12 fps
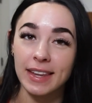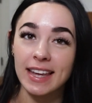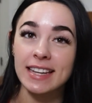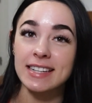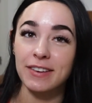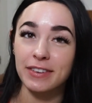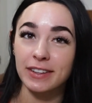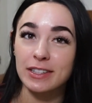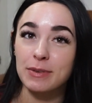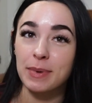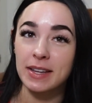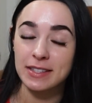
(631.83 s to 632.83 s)
it definitely
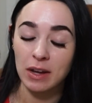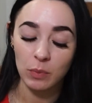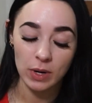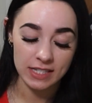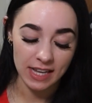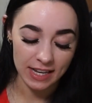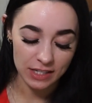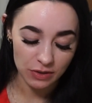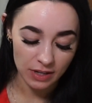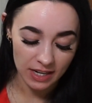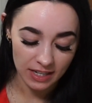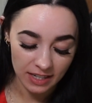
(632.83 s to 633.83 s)
depends on what size you
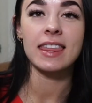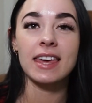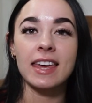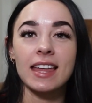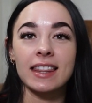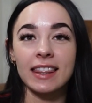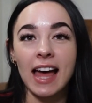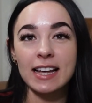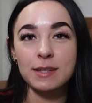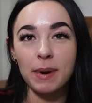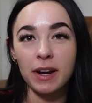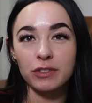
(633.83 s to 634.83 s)
need. The
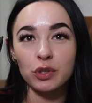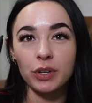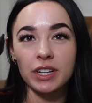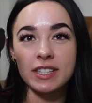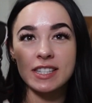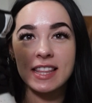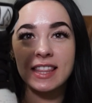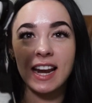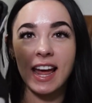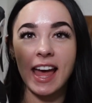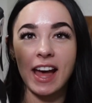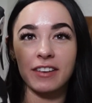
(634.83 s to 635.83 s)
last pair of Jordans that
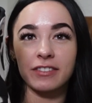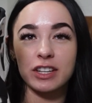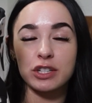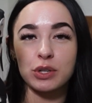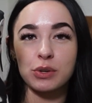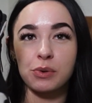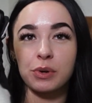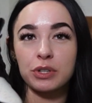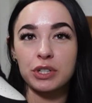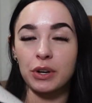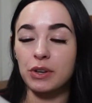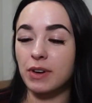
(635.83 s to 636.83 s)
I have to
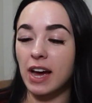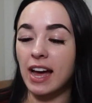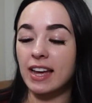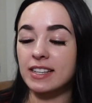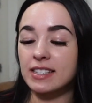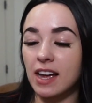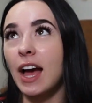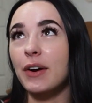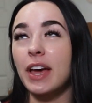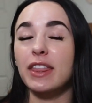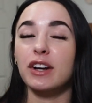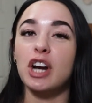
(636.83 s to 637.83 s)
show you guys,
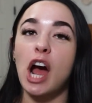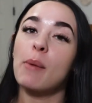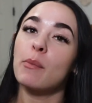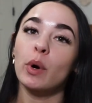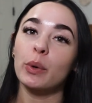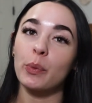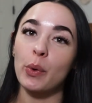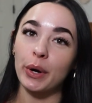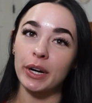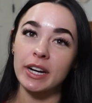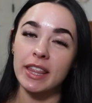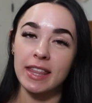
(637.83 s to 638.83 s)
okay, they're not more
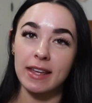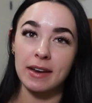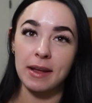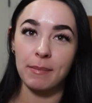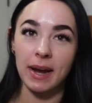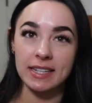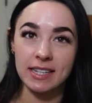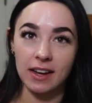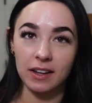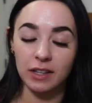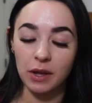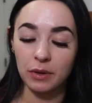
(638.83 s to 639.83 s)
worn than my
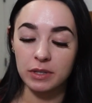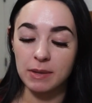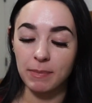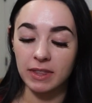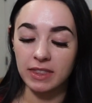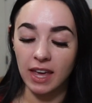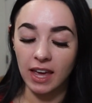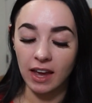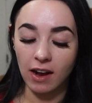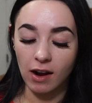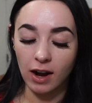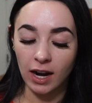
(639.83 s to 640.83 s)
Dunk Lows, but they
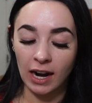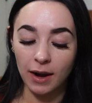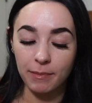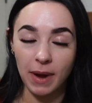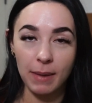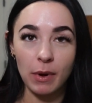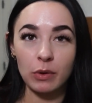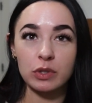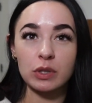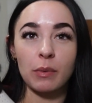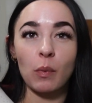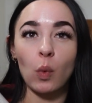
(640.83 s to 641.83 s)
are my
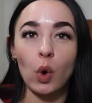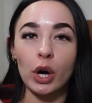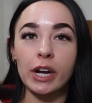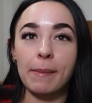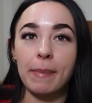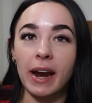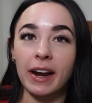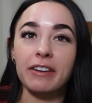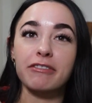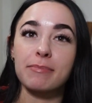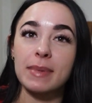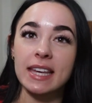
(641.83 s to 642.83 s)
most worn pair
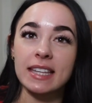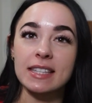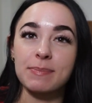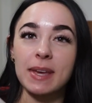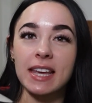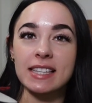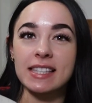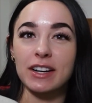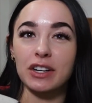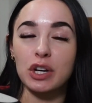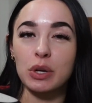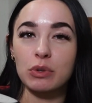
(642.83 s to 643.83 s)
of mids because
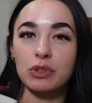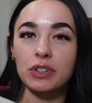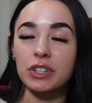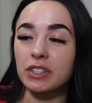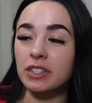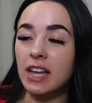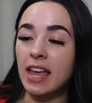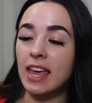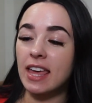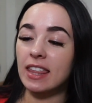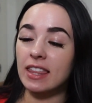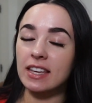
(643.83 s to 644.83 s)
they're neutral.
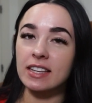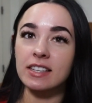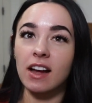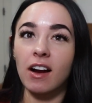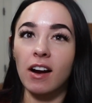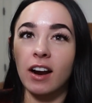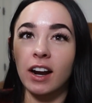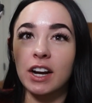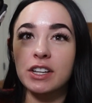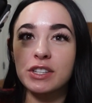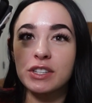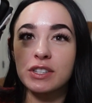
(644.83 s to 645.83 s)
These are
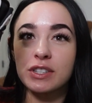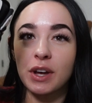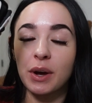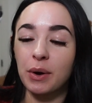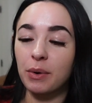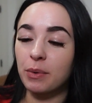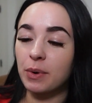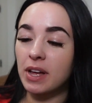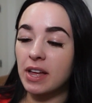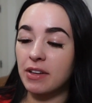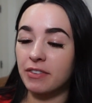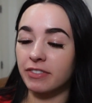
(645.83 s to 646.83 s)
so
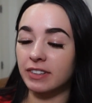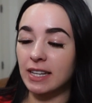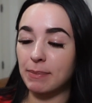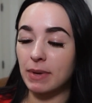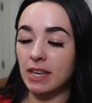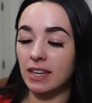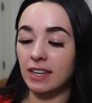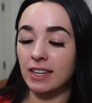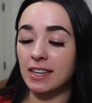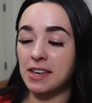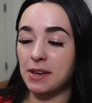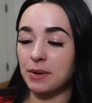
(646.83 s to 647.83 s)
flipping
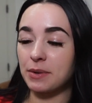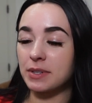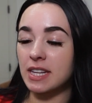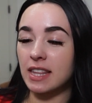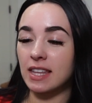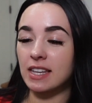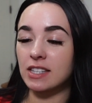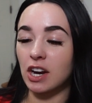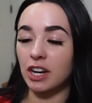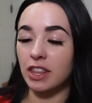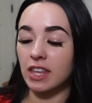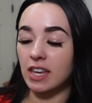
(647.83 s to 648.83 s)
cute. These
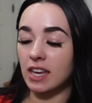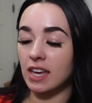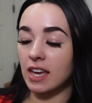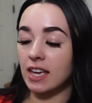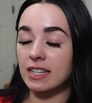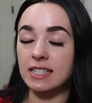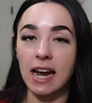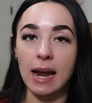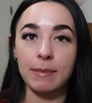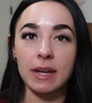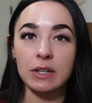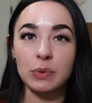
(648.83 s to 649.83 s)
are the
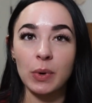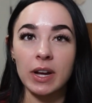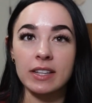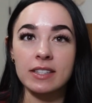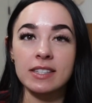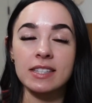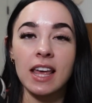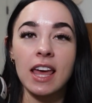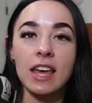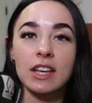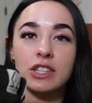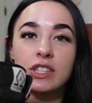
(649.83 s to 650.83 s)
diamond ones.
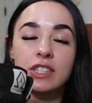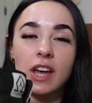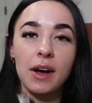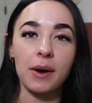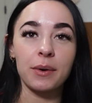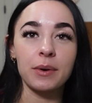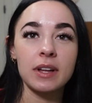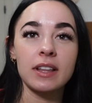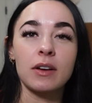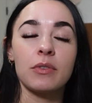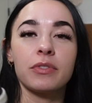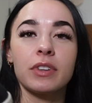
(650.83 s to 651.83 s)
So
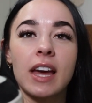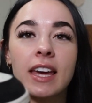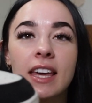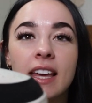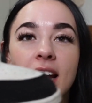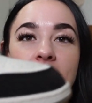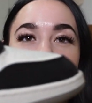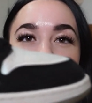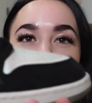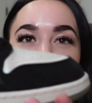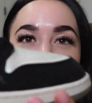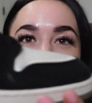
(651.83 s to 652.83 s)
hopefully I can kind of
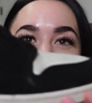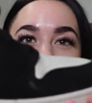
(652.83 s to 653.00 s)
show you guys